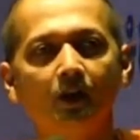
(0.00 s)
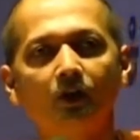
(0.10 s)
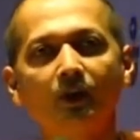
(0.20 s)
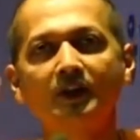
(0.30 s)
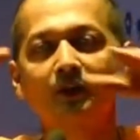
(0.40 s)

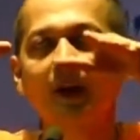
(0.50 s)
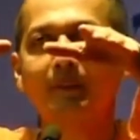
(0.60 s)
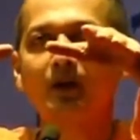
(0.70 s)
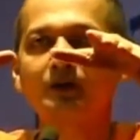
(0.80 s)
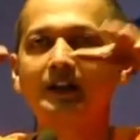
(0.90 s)
So he
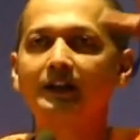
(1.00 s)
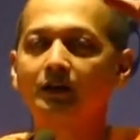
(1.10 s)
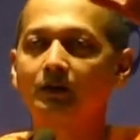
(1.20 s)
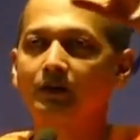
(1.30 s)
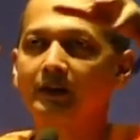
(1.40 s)
swam out there.
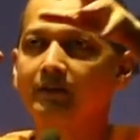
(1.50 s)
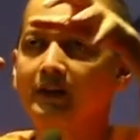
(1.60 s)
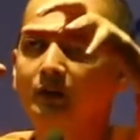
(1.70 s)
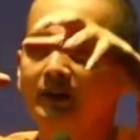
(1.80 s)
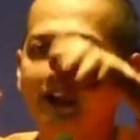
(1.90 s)
When he
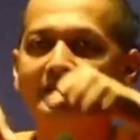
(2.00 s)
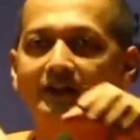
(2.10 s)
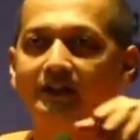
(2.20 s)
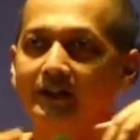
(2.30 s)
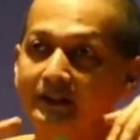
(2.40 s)
went to catch
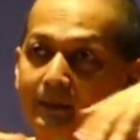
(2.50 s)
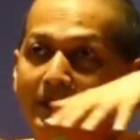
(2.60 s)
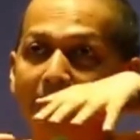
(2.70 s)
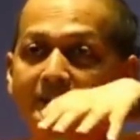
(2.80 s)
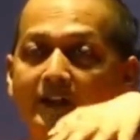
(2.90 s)
it in the
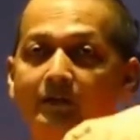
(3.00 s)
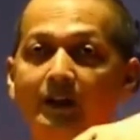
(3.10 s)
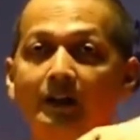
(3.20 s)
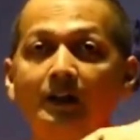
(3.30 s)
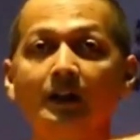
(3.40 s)
middle of the
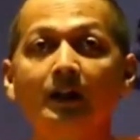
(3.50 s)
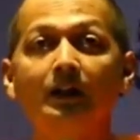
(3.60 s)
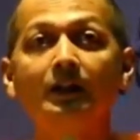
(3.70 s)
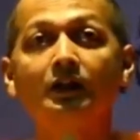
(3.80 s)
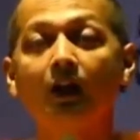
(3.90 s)
river,
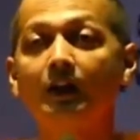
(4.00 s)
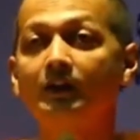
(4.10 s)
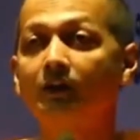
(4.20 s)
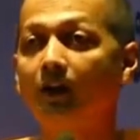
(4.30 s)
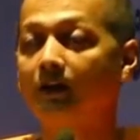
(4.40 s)
he saw
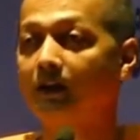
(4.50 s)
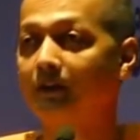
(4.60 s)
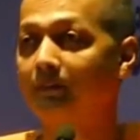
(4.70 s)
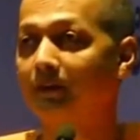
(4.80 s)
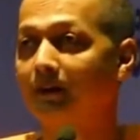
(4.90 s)
it's not a
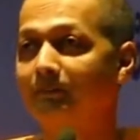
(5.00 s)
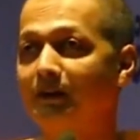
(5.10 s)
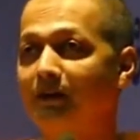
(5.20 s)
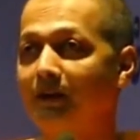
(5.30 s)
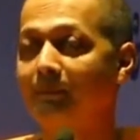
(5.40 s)

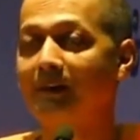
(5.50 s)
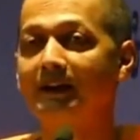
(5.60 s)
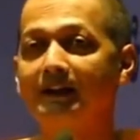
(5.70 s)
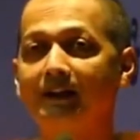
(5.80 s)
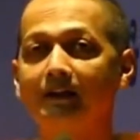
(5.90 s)
kambal, not a
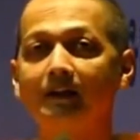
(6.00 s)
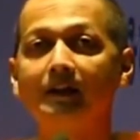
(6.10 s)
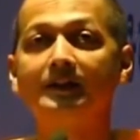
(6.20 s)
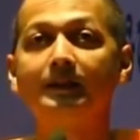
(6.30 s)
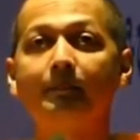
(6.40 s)
blanket.
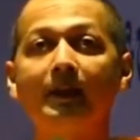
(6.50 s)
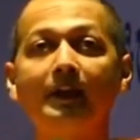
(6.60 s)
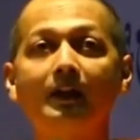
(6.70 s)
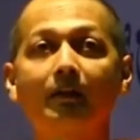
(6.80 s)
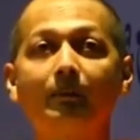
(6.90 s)
It's a
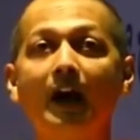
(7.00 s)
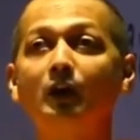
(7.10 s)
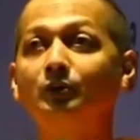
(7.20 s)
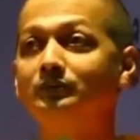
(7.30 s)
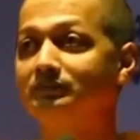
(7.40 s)
bear,
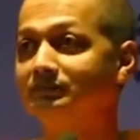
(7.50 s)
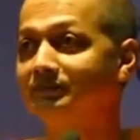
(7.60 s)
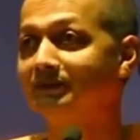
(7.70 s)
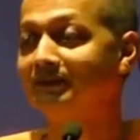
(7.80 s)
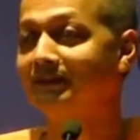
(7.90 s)
bhalu.
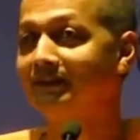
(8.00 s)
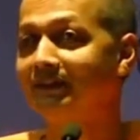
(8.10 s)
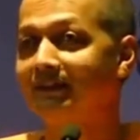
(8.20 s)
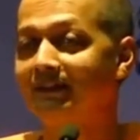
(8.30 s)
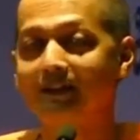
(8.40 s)

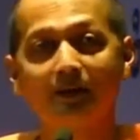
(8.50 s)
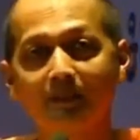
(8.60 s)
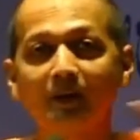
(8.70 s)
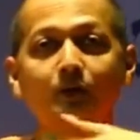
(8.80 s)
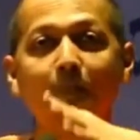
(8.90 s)
It was
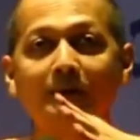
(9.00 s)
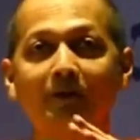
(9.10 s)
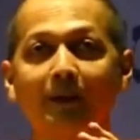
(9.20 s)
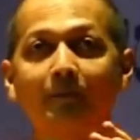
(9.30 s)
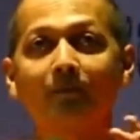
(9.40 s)
being swept
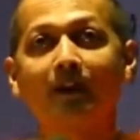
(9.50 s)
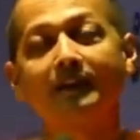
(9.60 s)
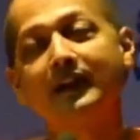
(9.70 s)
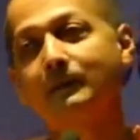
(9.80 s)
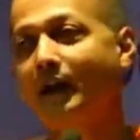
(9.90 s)
away.
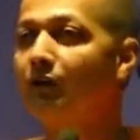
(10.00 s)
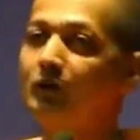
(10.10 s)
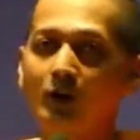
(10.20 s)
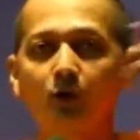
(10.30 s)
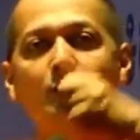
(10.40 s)
And that bhalu
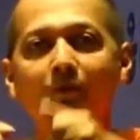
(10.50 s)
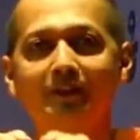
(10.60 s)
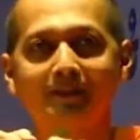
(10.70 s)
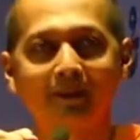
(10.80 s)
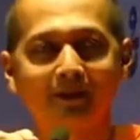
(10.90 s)
caught hold of
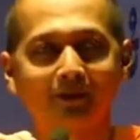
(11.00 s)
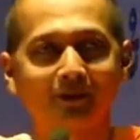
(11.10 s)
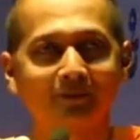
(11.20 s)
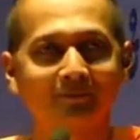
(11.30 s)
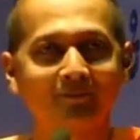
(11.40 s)
that man
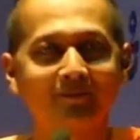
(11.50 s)
also.